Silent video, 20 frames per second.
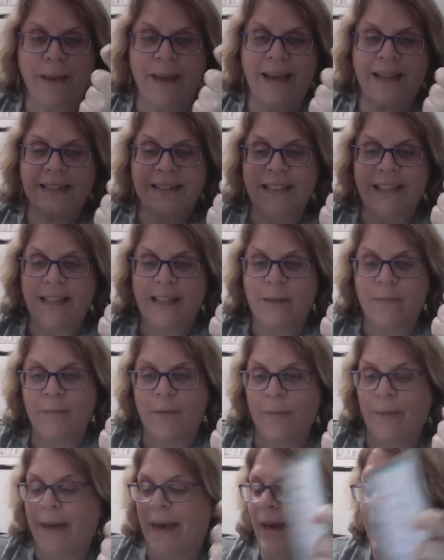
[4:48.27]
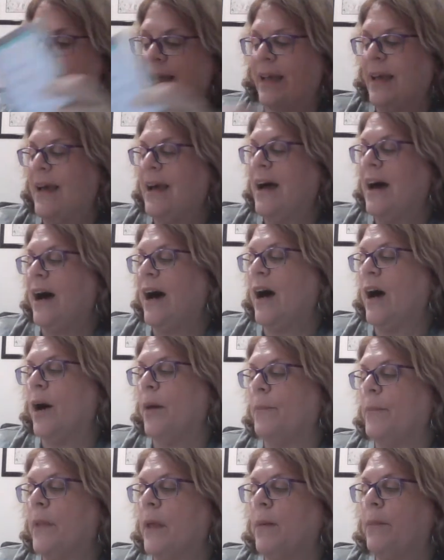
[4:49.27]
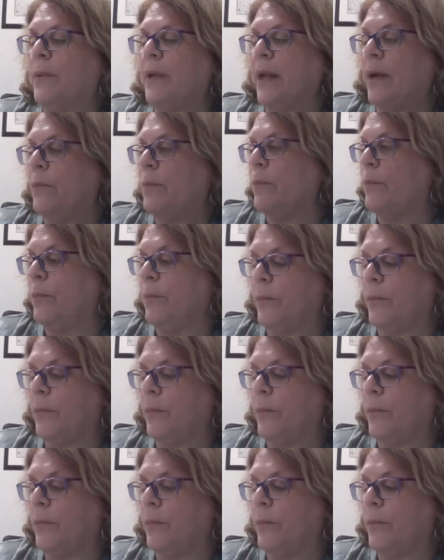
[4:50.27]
mask and keep the bag. Um, but I,